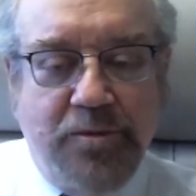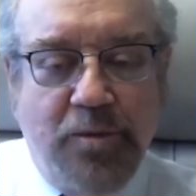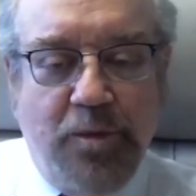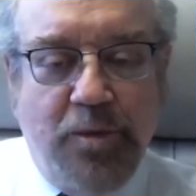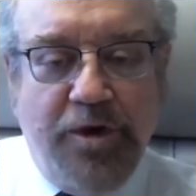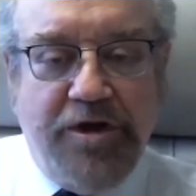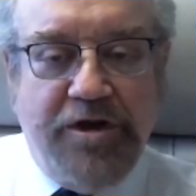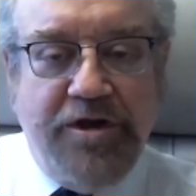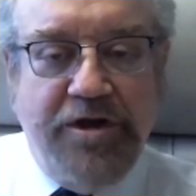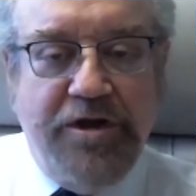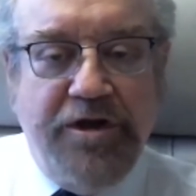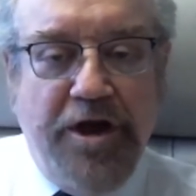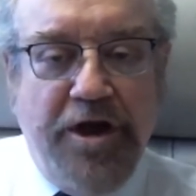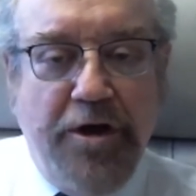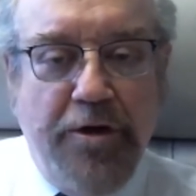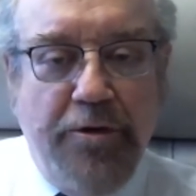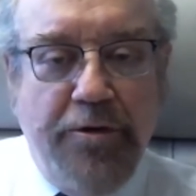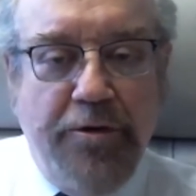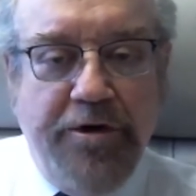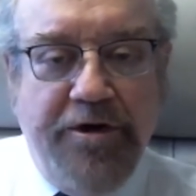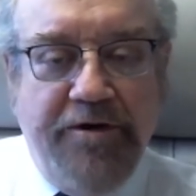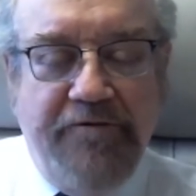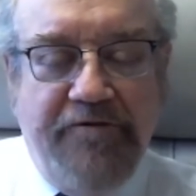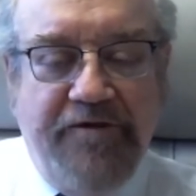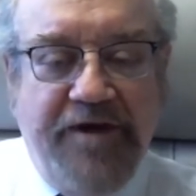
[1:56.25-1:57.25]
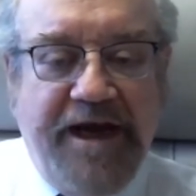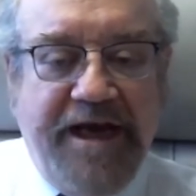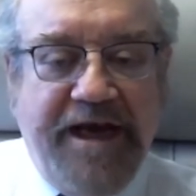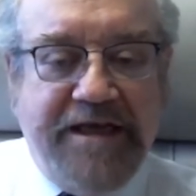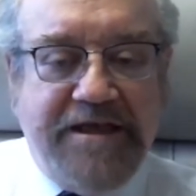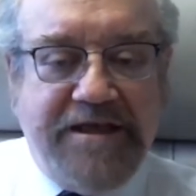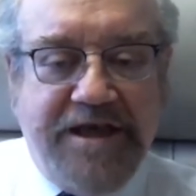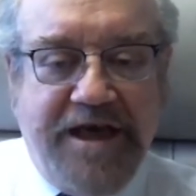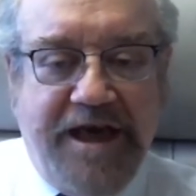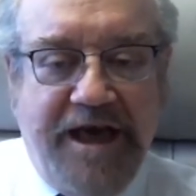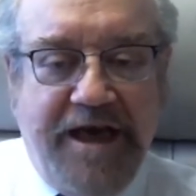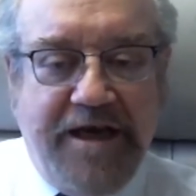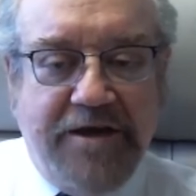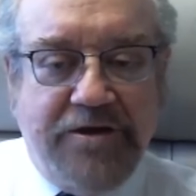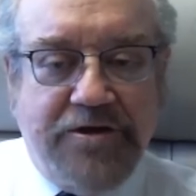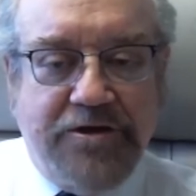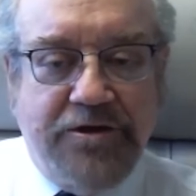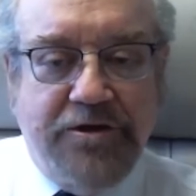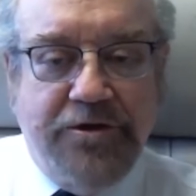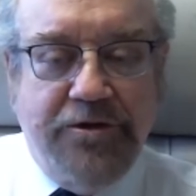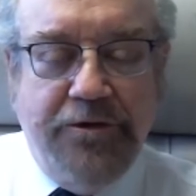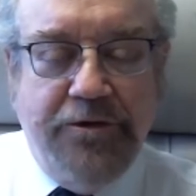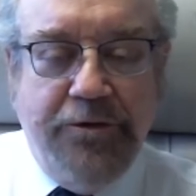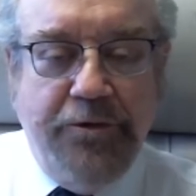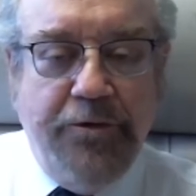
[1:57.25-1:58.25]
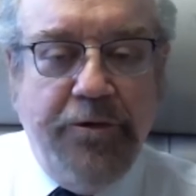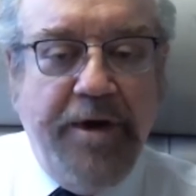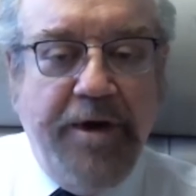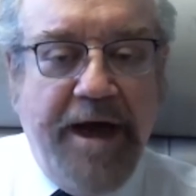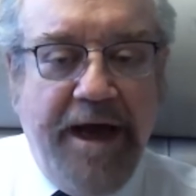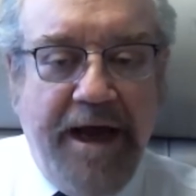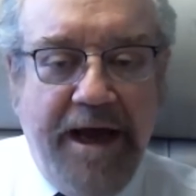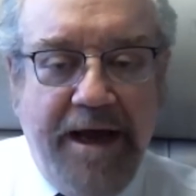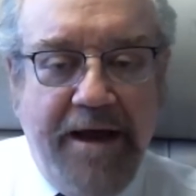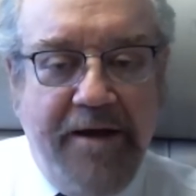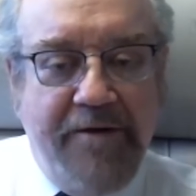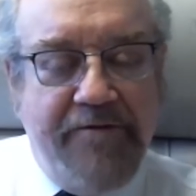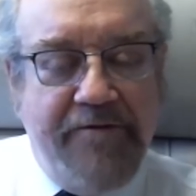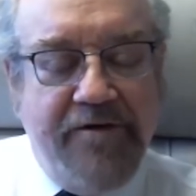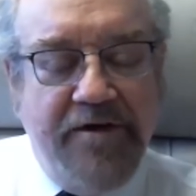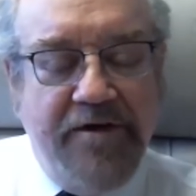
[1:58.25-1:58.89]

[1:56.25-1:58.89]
with known advanced cancer who have